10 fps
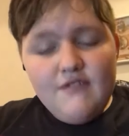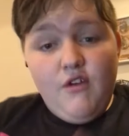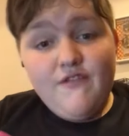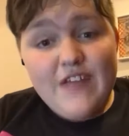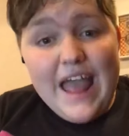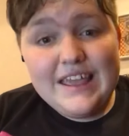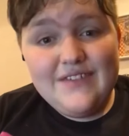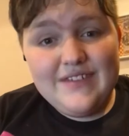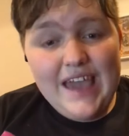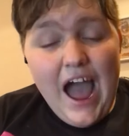With that
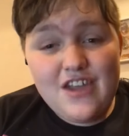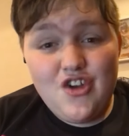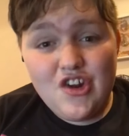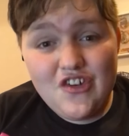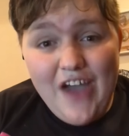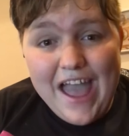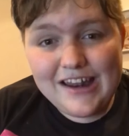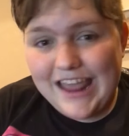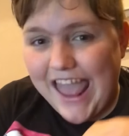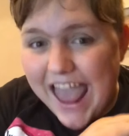Eevee, I could have had
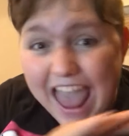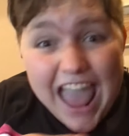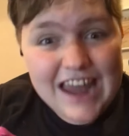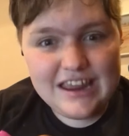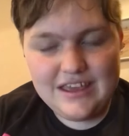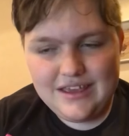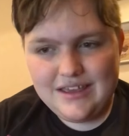any